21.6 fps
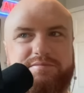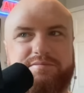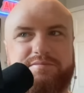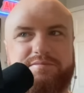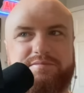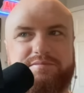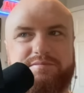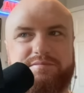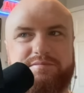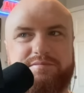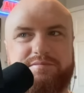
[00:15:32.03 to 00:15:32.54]

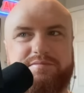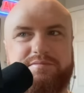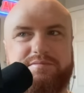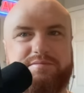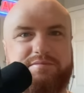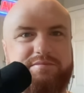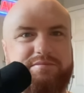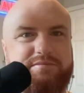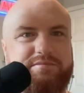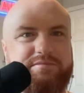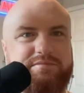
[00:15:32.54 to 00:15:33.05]

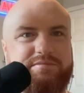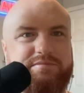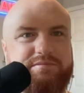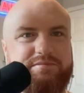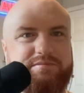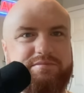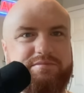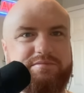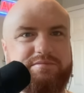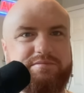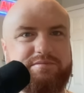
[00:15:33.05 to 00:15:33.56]

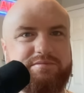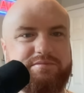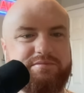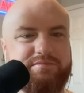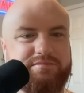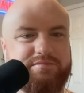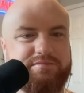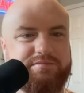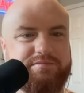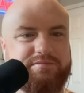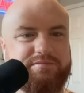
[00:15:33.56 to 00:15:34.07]

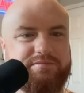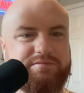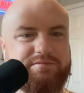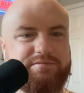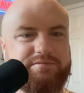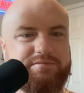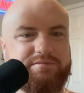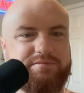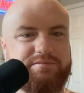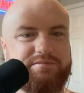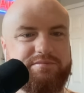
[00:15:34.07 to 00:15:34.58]

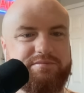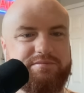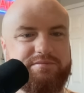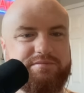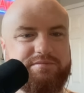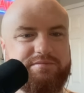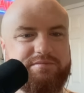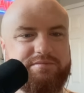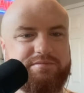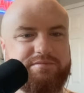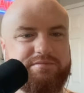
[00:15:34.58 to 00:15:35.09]

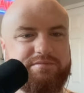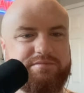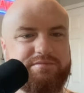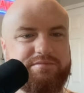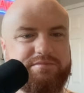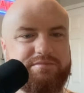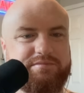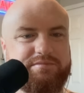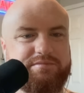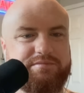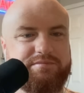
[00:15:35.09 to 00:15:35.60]

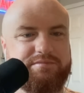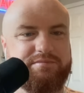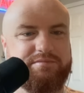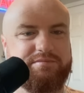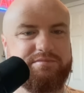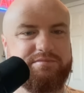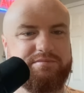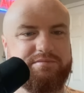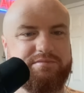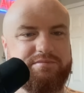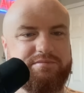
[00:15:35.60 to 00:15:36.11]

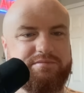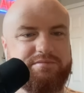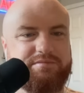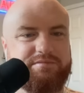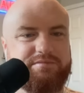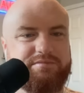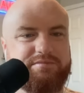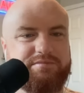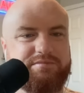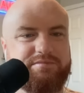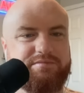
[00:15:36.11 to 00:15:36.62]

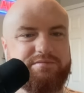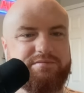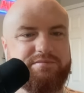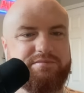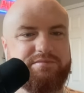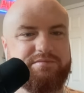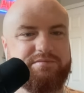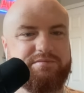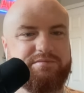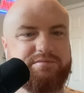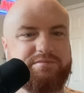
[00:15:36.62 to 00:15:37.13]

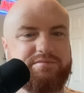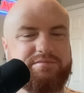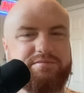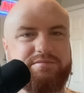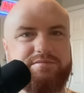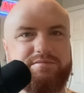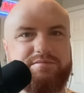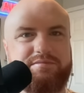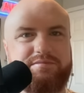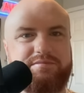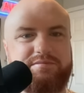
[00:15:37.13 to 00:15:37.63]

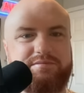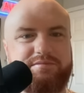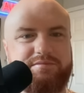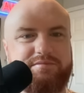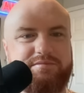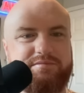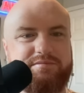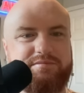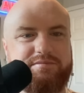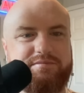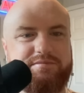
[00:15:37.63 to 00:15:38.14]

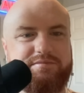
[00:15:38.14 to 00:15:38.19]
(not speaking)